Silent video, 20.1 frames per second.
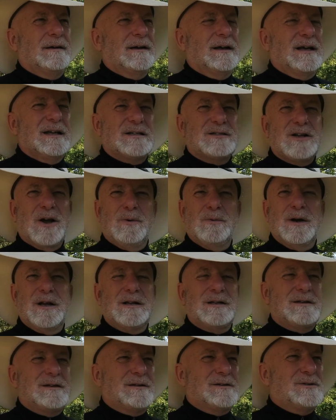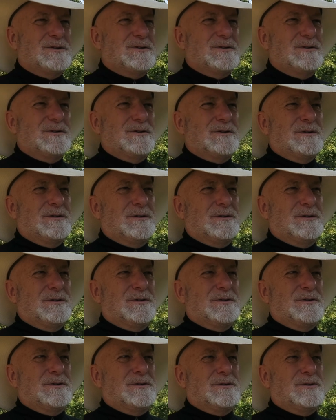And so at
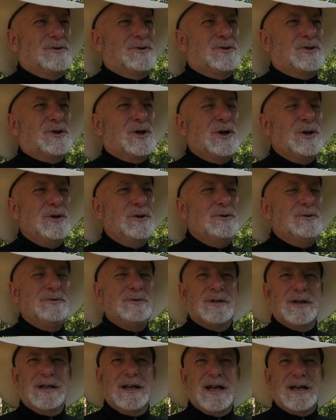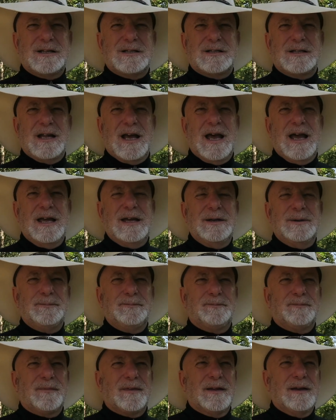two the next day,
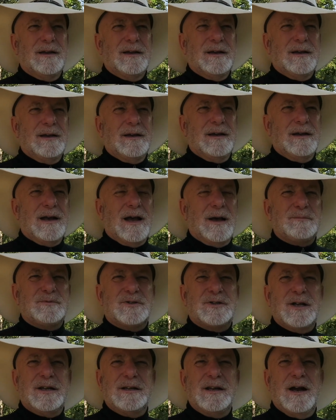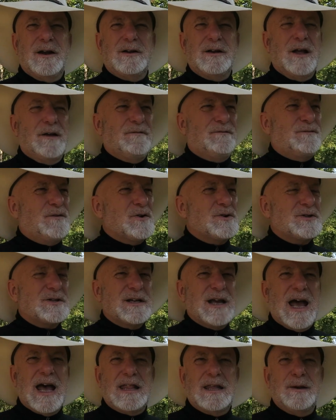I'm sitting there, and the first
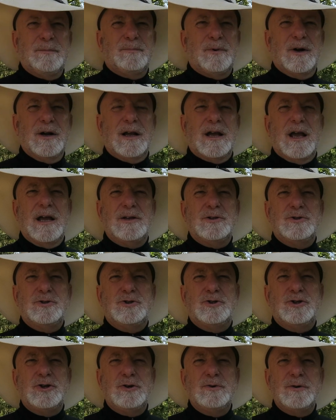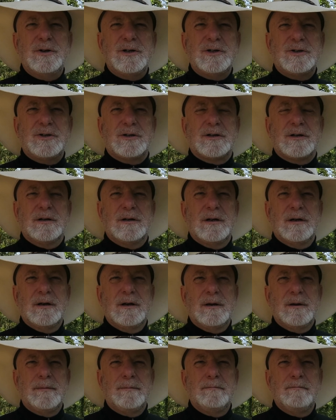guy they bring a Jewish
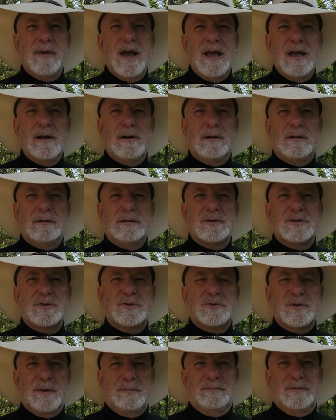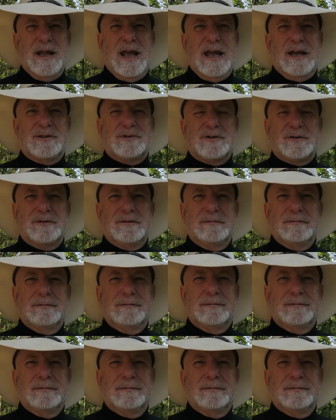male strip dancer